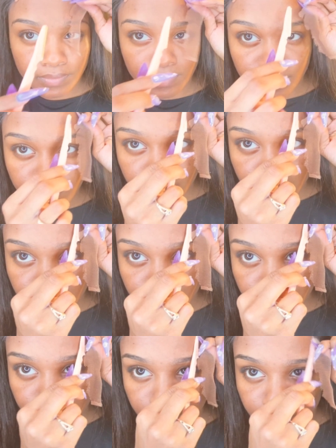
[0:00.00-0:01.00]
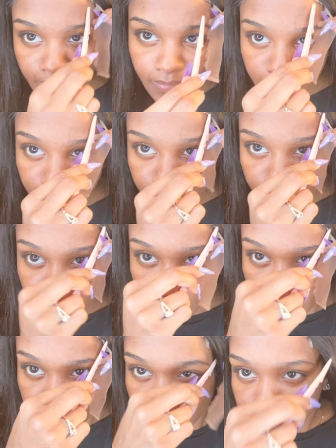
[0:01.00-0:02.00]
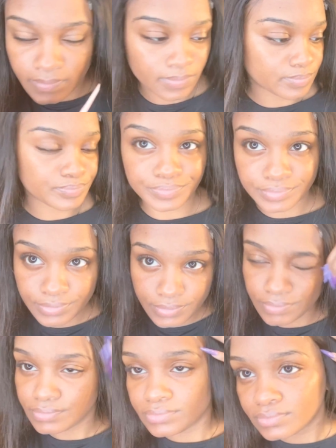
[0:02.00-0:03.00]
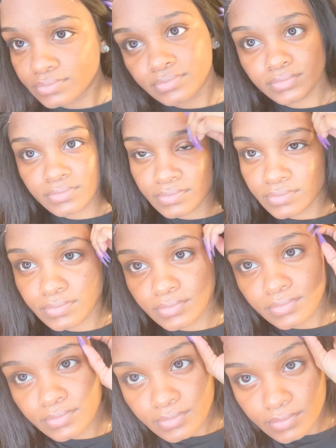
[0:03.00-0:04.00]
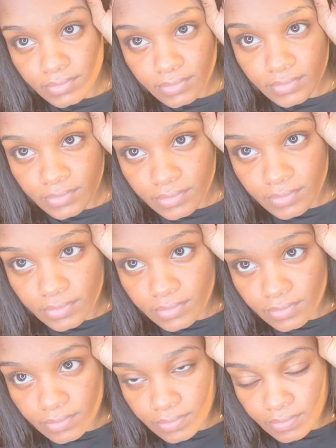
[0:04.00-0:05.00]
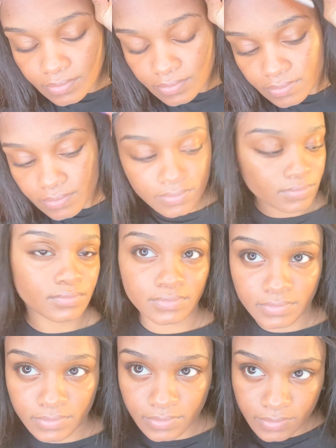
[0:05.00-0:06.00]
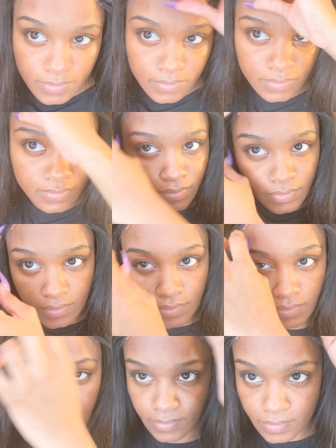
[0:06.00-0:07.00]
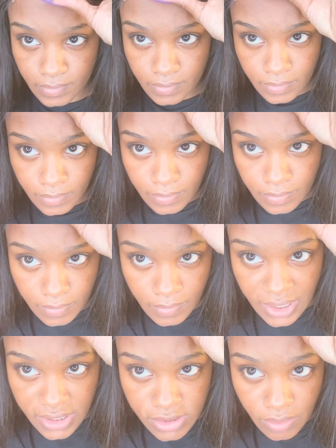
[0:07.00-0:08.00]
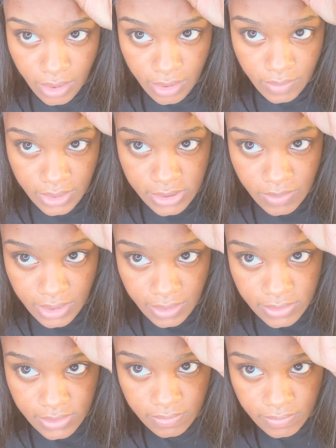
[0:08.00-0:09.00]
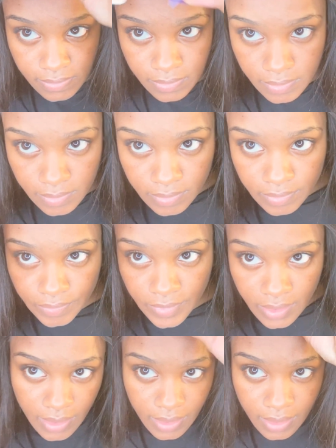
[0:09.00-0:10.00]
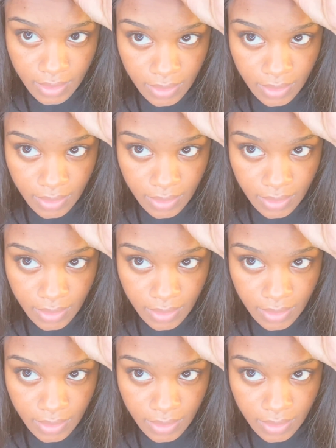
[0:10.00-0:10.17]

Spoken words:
go back and fix it. Once you have everything cut off, you just want to add another layer of got to be glue spray just to flatten it down, and you want to